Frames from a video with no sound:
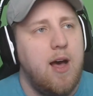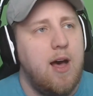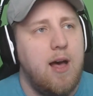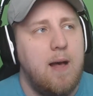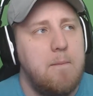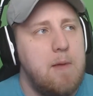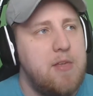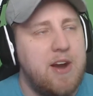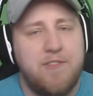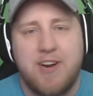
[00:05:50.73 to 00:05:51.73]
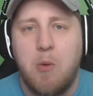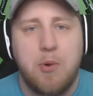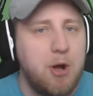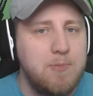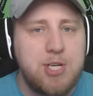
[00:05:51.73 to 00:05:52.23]
And then I forget
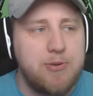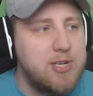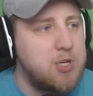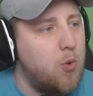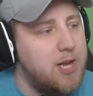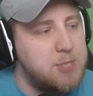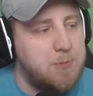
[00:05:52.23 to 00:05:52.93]
what home series it was,